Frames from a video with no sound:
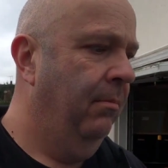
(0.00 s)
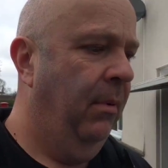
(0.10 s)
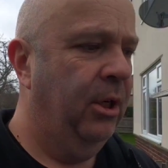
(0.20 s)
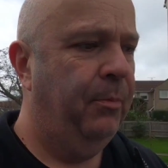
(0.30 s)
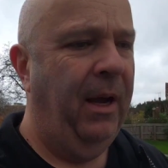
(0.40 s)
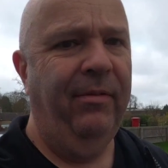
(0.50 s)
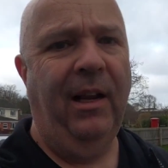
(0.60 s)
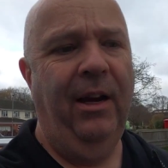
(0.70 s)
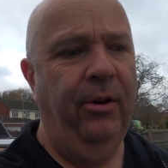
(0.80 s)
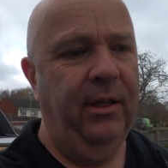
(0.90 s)
Much better
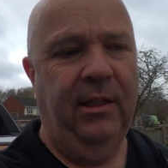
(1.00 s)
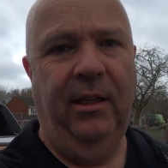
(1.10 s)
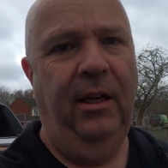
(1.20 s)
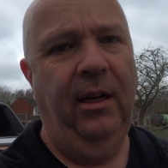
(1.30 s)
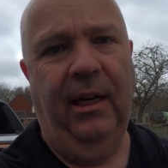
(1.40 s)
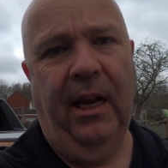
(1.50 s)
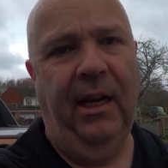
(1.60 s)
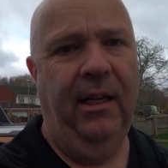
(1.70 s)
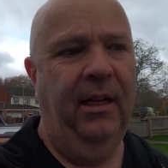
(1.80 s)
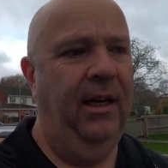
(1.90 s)
clearance. You can get
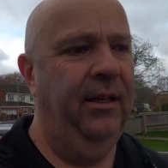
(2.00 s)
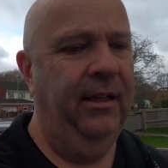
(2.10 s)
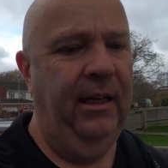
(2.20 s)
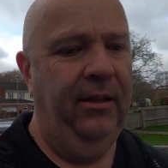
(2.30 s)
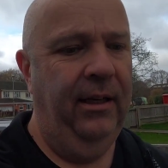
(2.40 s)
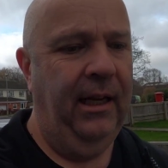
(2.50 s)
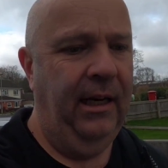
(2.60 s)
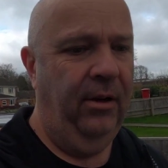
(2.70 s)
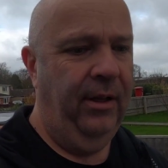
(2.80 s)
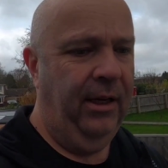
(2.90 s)
it underneath, you can get
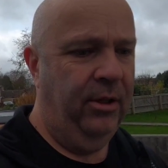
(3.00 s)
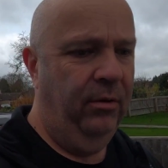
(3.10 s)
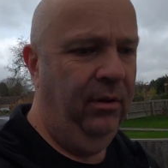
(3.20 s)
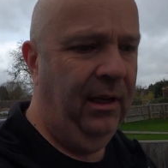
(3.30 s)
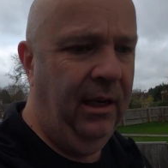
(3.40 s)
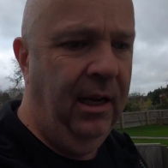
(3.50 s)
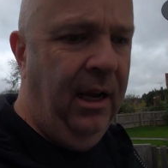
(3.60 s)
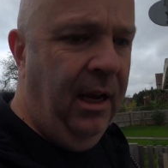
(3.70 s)
it on the actual